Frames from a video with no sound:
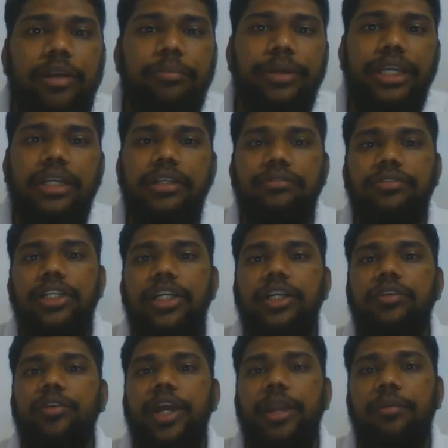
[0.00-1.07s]
will be
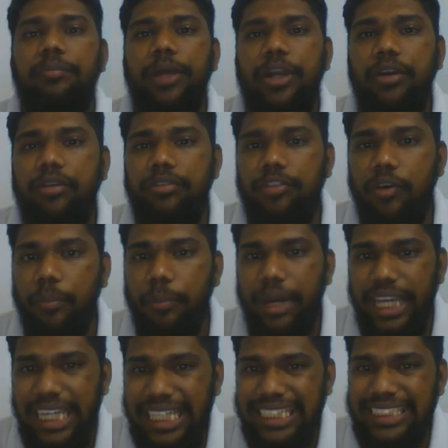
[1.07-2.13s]
converted to MnO4
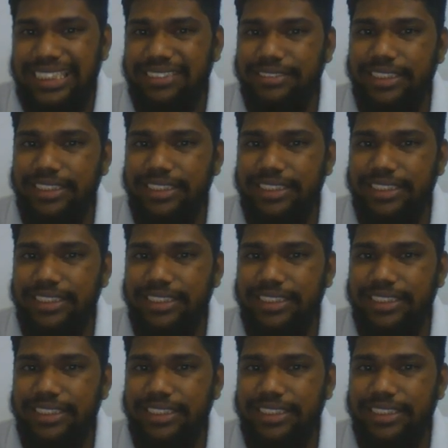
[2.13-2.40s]
minus,